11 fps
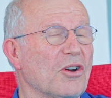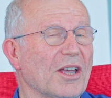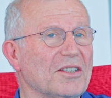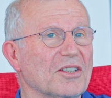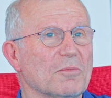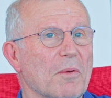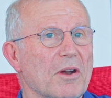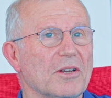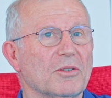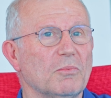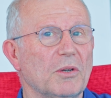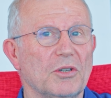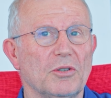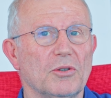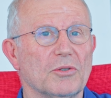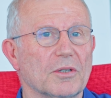great experience when
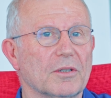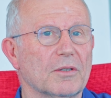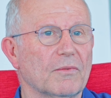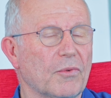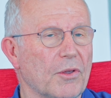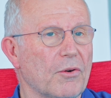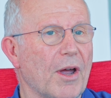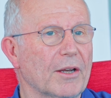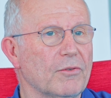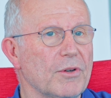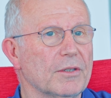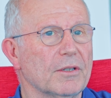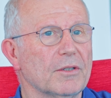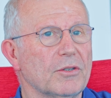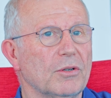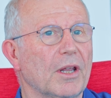you use it for the right
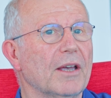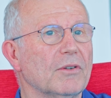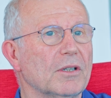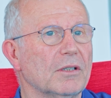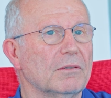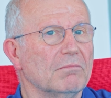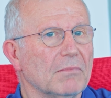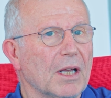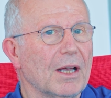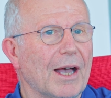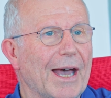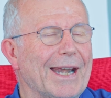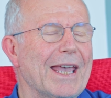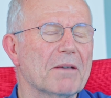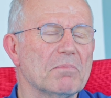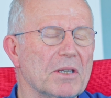reasons. You'll have a
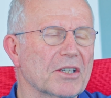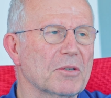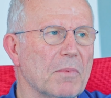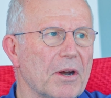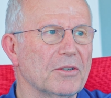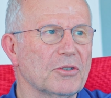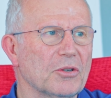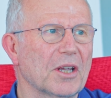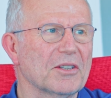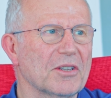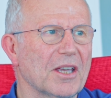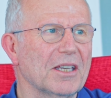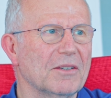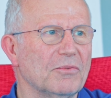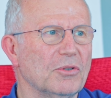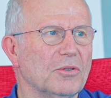unhappy experience, should I
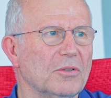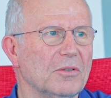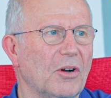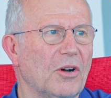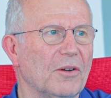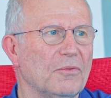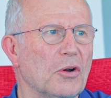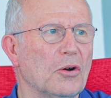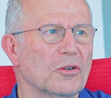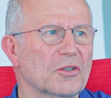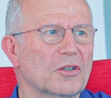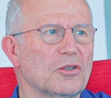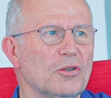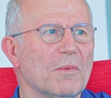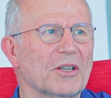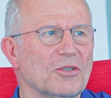say, if you ask
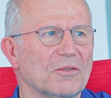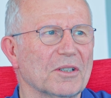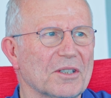too much of